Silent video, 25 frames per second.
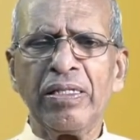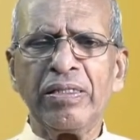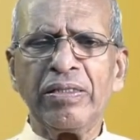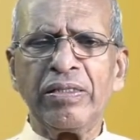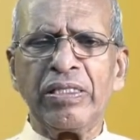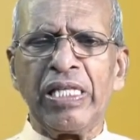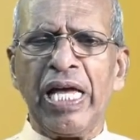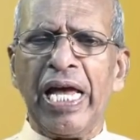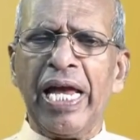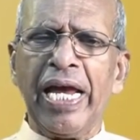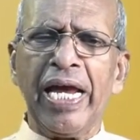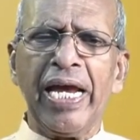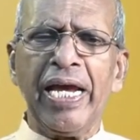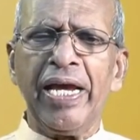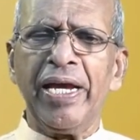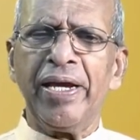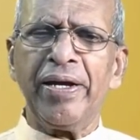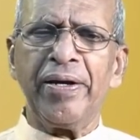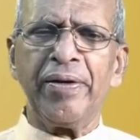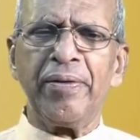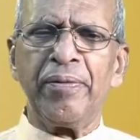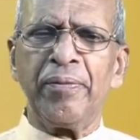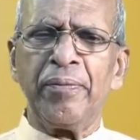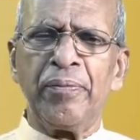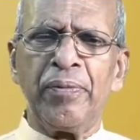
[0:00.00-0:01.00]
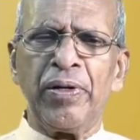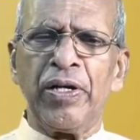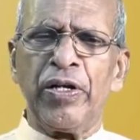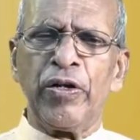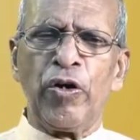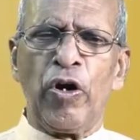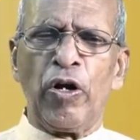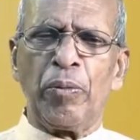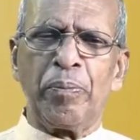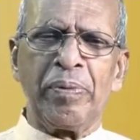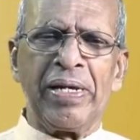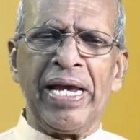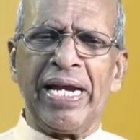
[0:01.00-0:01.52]
they will
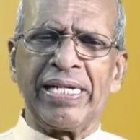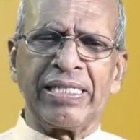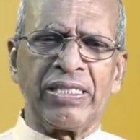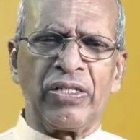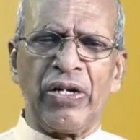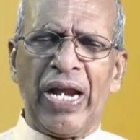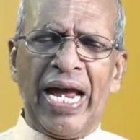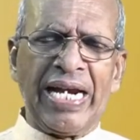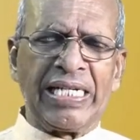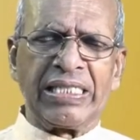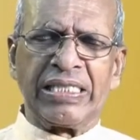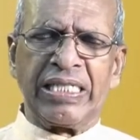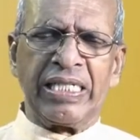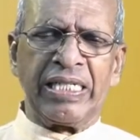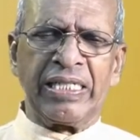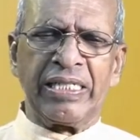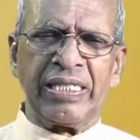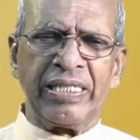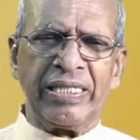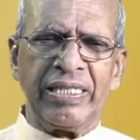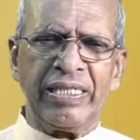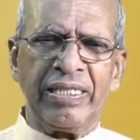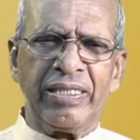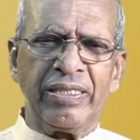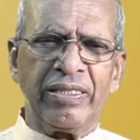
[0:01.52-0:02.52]
not be attracted.